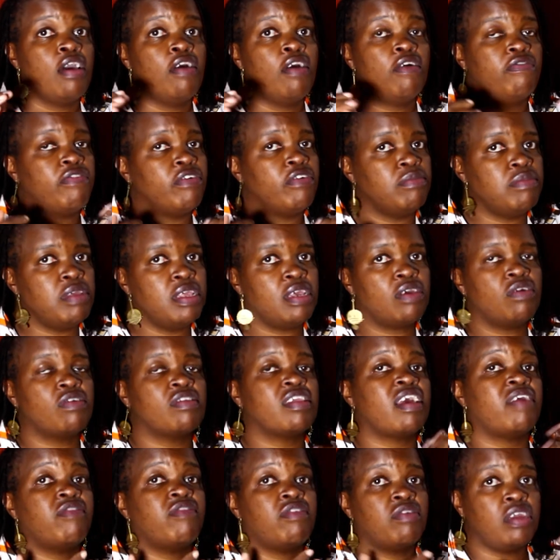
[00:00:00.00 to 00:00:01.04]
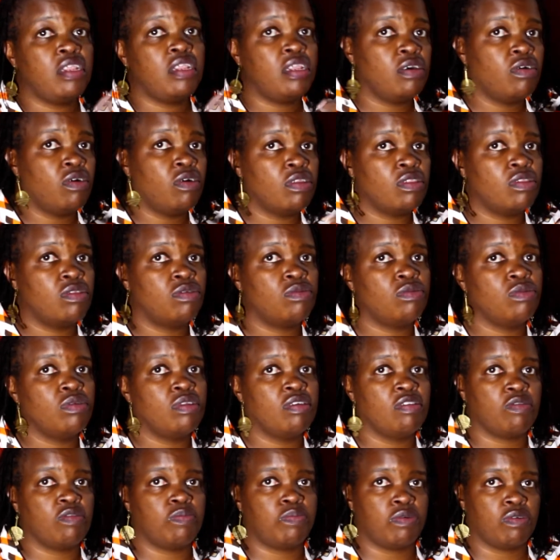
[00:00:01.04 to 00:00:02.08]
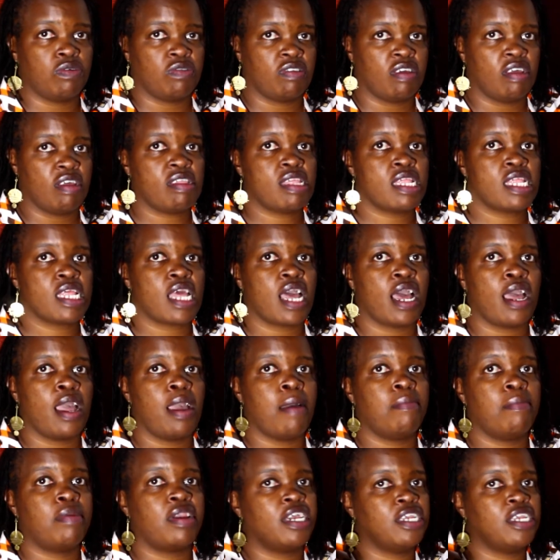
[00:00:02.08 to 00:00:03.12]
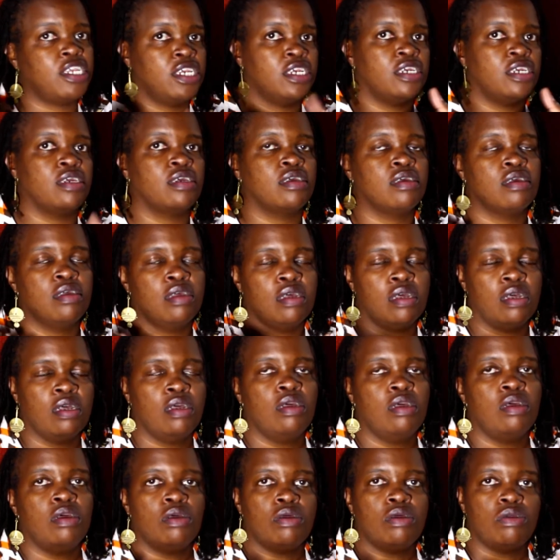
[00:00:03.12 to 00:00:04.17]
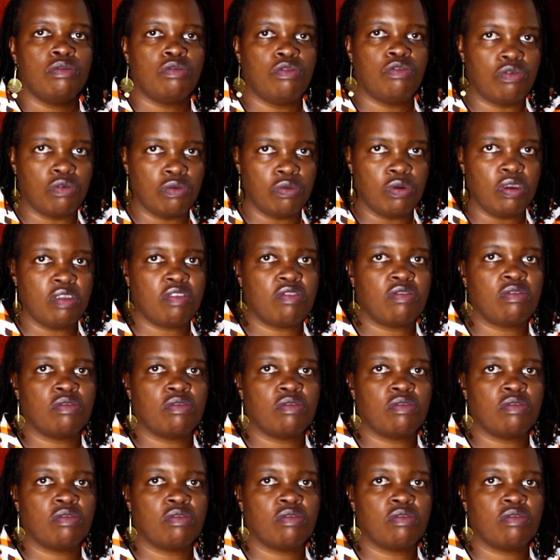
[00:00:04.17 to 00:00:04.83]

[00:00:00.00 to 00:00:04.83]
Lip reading: For me, because I've already gone through this process, I am rushing through it.